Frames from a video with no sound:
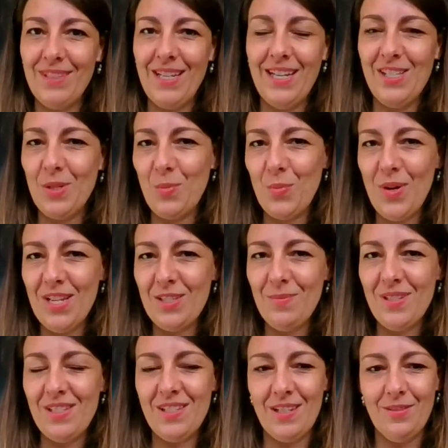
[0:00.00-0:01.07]
I surprised
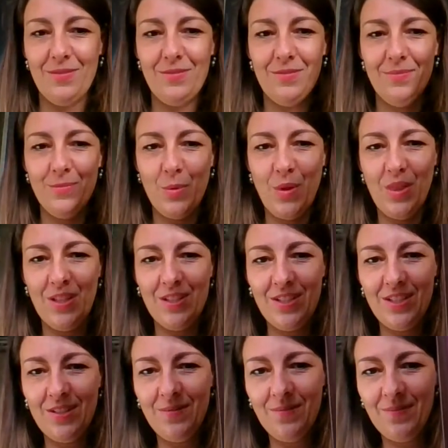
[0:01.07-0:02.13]
myself with
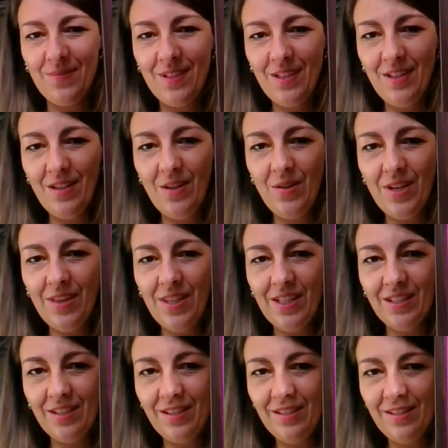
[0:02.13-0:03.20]
this. Look at
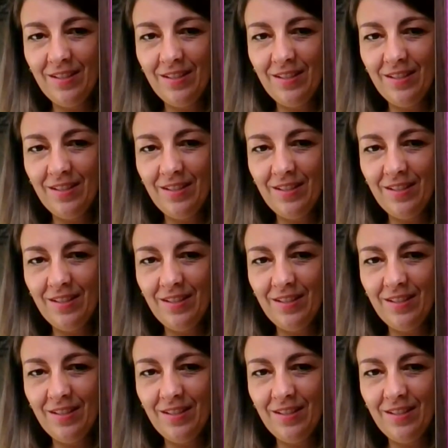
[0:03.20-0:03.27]
this.